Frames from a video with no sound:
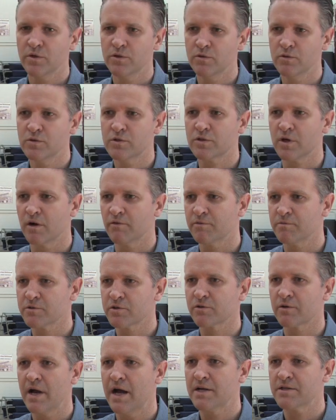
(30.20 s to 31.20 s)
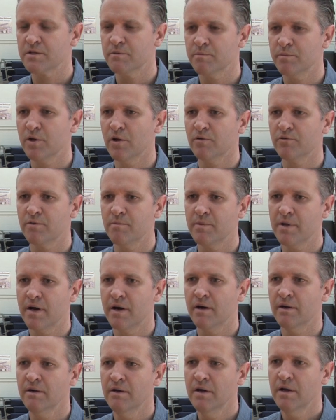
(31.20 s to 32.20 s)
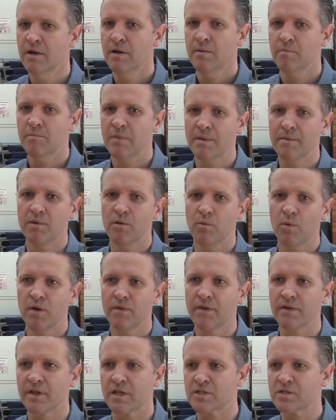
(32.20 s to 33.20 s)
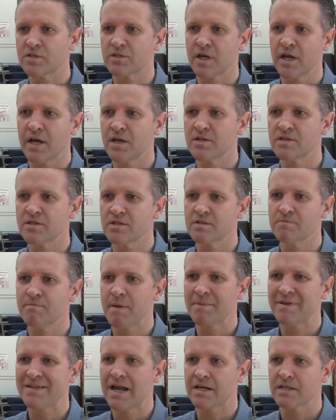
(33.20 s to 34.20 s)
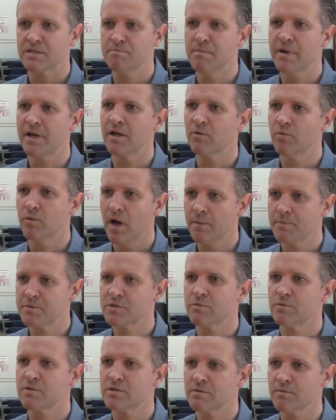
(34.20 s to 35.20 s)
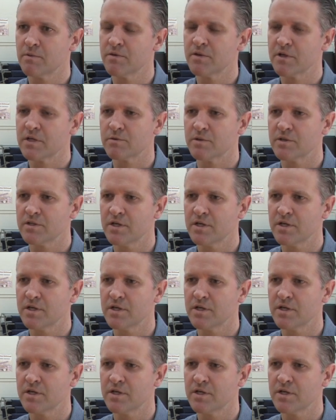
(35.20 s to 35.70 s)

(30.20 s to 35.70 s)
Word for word: we do start from scratch and build from there. Maybe the one thing that's changed is maybe not as many reps with some of the things we're